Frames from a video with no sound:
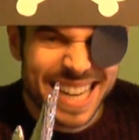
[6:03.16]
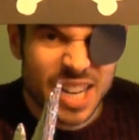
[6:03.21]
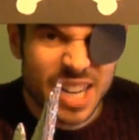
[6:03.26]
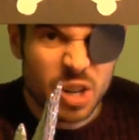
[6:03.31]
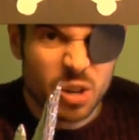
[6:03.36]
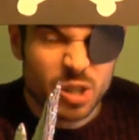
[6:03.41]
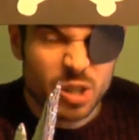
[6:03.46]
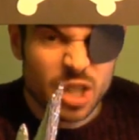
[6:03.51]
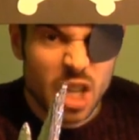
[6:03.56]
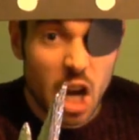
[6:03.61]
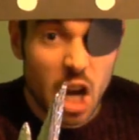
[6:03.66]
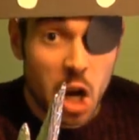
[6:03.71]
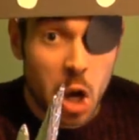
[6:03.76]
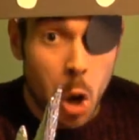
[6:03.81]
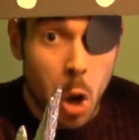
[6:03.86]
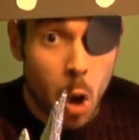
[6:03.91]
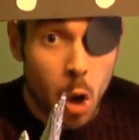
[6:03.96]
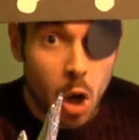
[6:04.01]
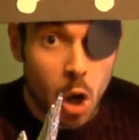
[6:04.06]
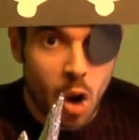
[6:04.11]
it looks a
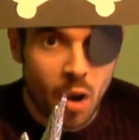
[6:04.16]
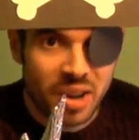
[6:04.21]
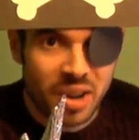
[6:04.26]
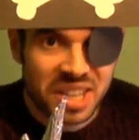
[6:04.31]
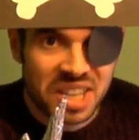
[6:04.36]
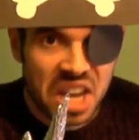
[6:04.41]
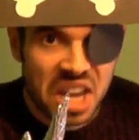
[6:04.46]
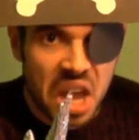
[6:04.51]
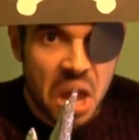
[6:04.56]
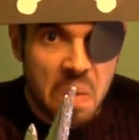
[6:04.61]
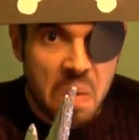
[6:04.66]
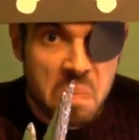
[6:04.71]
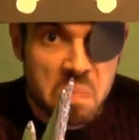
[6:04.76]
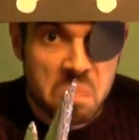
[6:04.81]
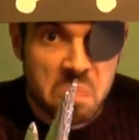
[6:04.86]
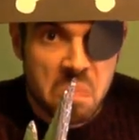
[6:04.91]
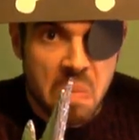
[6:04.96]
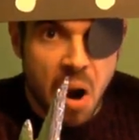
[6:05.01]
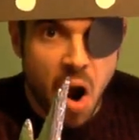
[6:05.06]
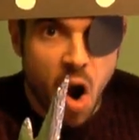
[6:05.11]
lot like
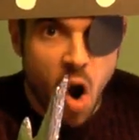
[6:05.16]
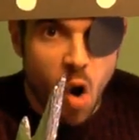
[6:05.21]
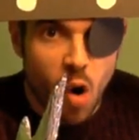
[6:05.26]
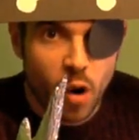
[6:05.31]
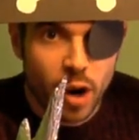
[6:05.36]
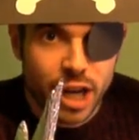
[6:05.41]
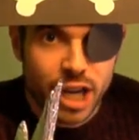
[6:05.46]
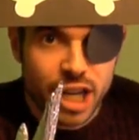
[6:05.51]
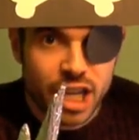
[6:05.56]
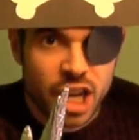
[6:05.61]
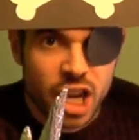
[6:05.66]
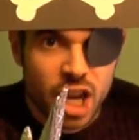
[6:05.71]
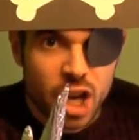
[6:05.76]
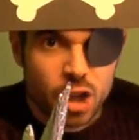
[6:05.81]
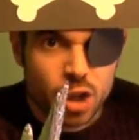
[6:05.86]
my